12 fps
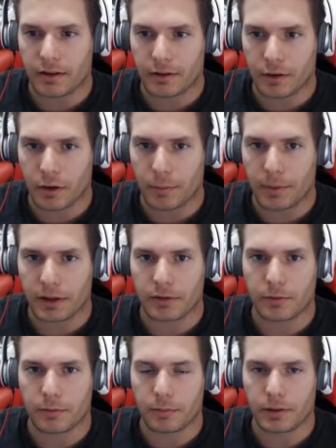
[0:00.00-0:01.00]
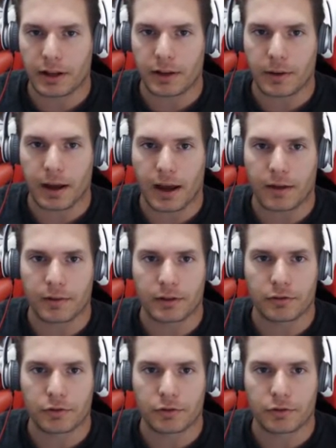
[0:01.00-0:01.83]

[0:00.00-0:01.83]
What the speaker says: the biggest play you have is